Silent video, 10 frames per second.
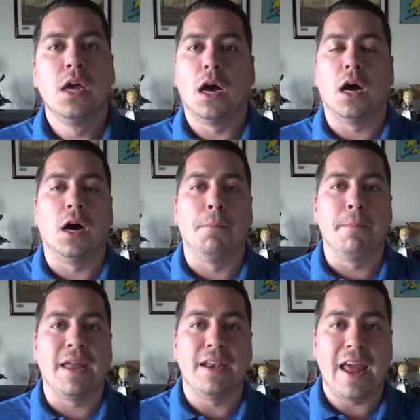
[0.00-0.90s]

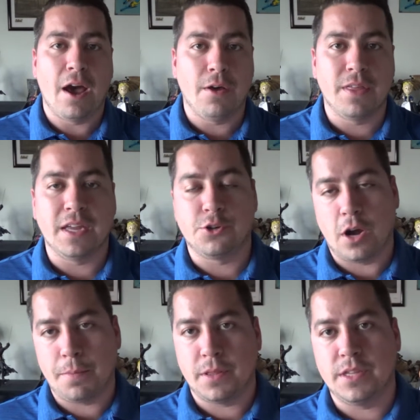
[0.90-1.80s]
and now they
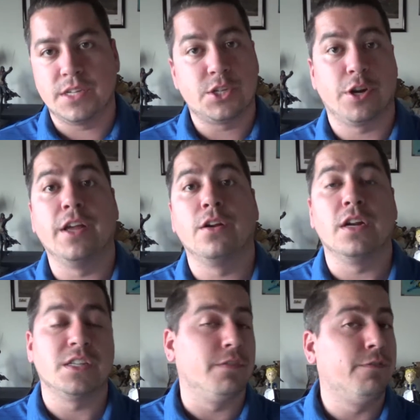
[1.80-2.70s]
dropped this trailer.
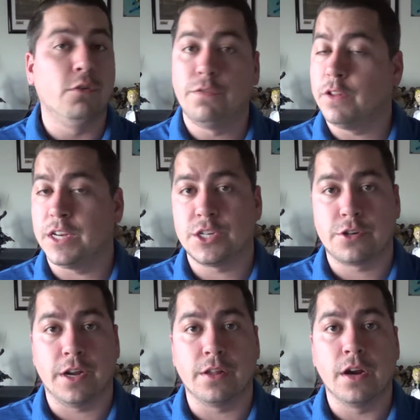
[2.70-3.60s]
It's a full-fledged
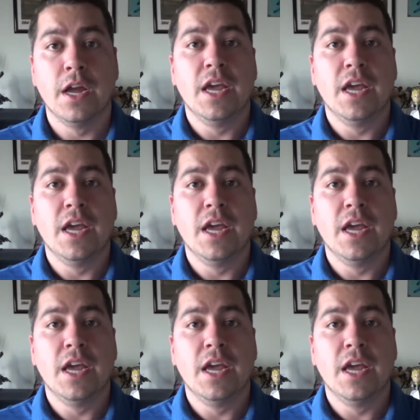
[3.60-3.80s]
trailer.